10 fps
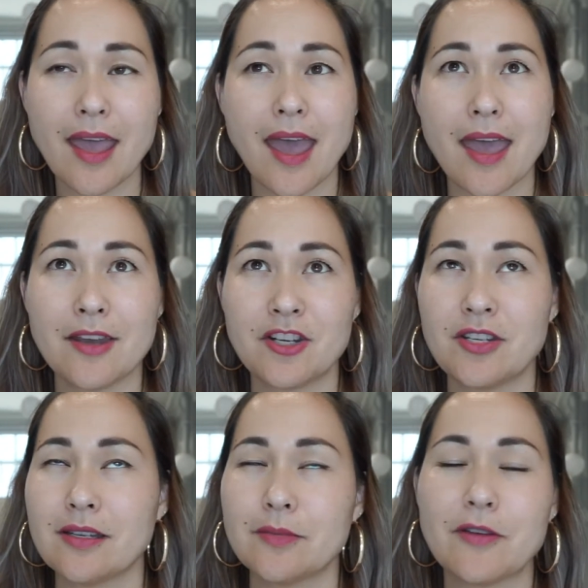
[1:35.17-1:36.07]
And
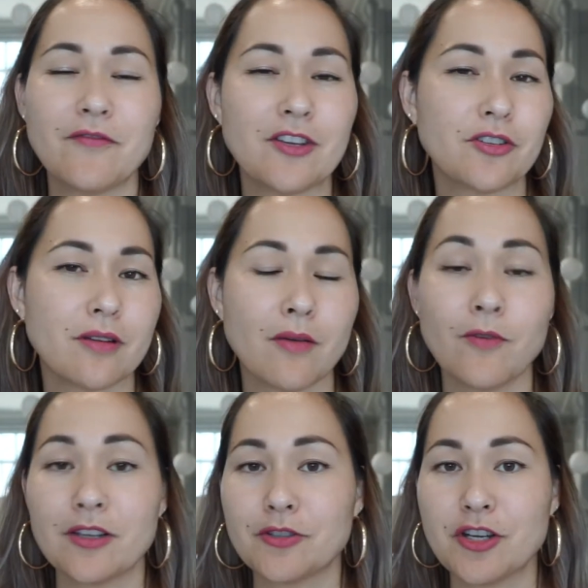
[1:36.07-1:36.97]
she has been featured on
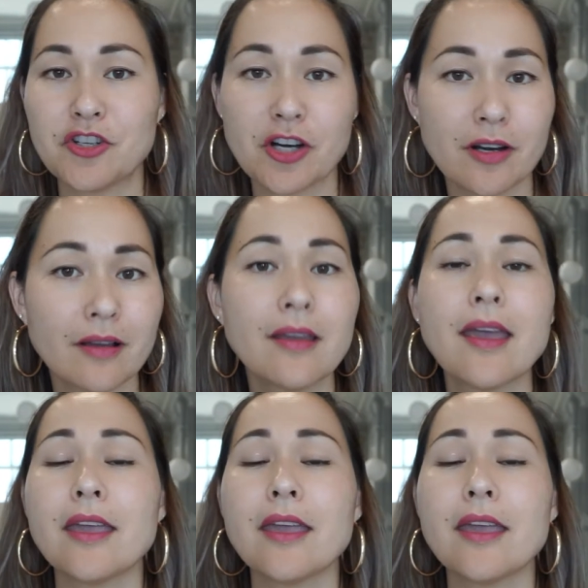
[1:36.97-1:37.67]
Wall Street Journal,